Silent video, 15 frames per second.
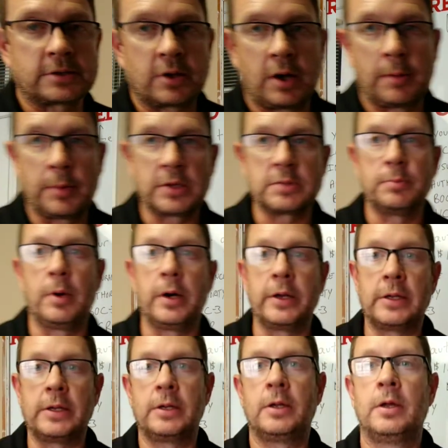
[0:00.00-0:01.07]
So how much
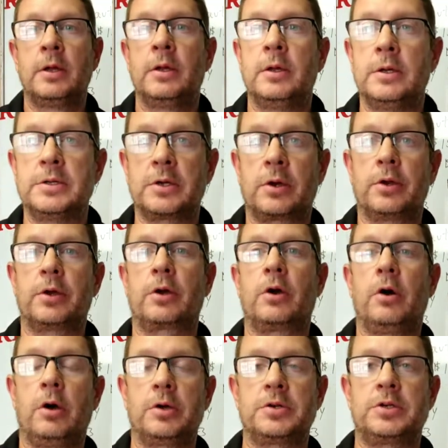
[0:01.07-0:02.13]
money is it going to
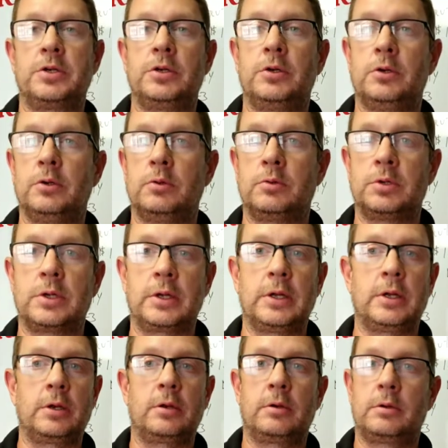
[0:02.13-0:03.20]
cost you to
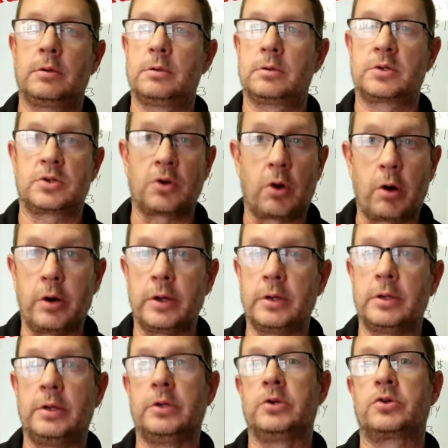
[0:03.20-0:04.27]
get
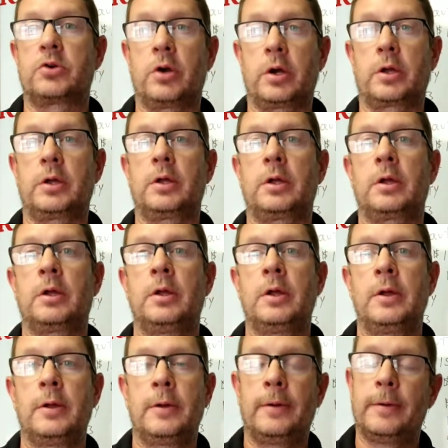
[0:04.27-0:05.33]
started in trucking?
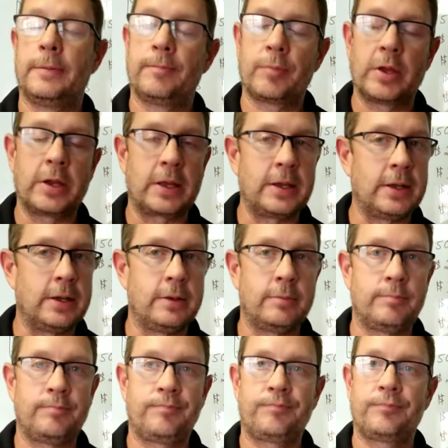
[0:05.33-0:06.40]

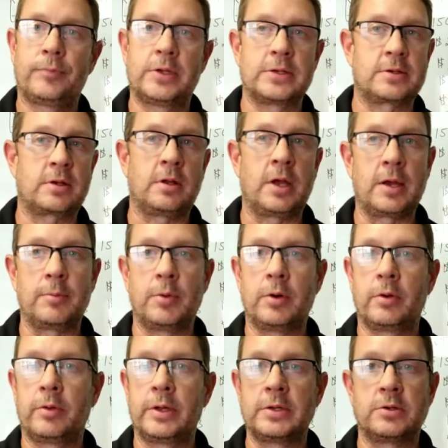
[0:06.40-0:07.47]
Again,
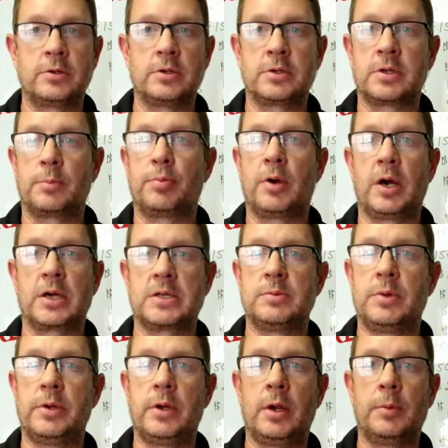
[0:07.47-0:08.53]
disclaimer, these are just
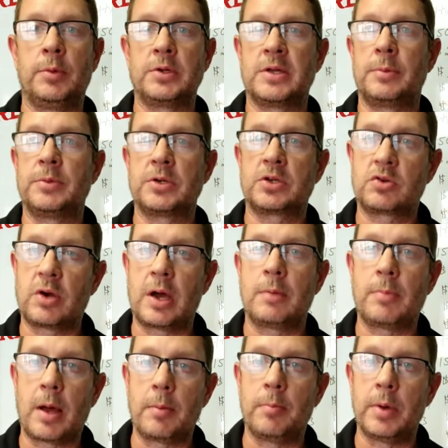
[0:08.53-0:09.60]
approximate numbers. I'm just
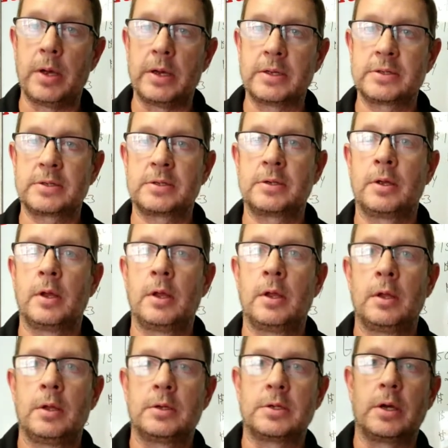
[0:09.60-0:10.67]
trying my best
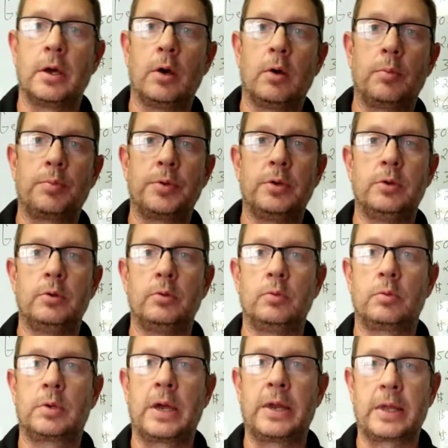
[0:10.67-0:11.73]
to help you
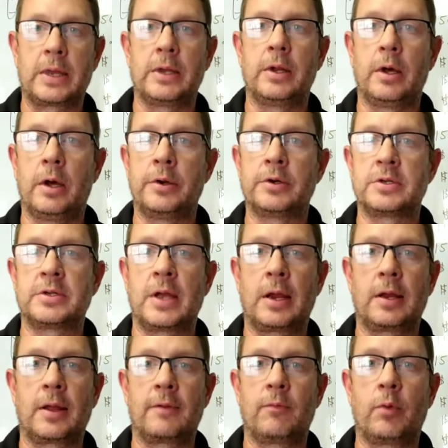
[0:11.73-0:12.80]
kind of get an
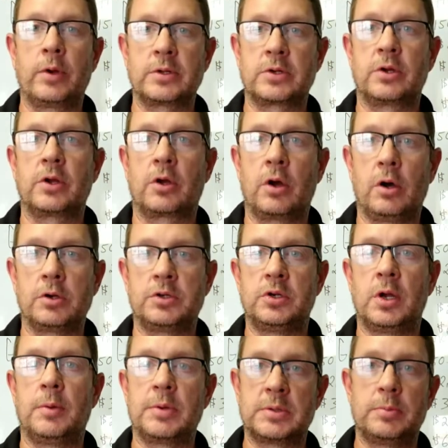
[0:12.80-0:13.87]
understanding of what it's going to cost
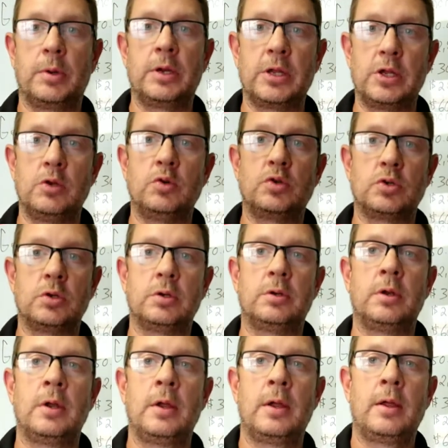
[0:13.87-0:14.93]
you, how much money you should
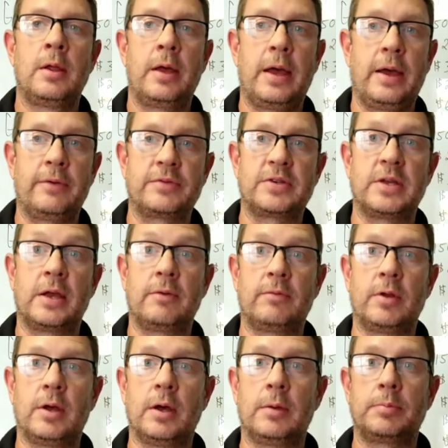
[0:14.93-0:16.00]
have saved
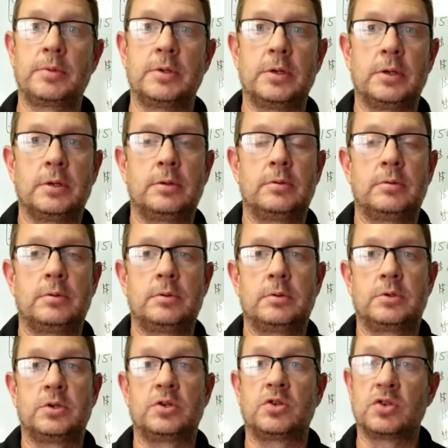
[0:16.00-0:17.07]
up to
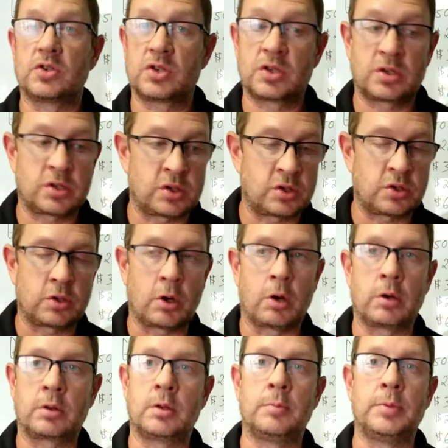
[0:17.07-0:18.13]
just
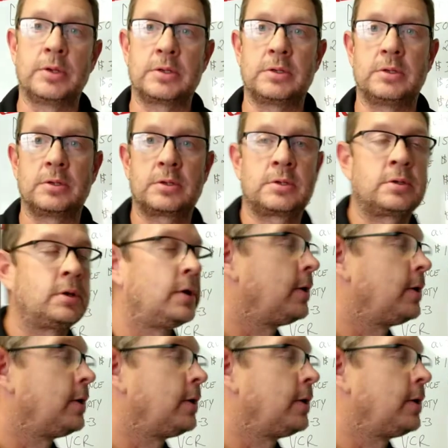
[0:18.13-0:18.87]
start the business.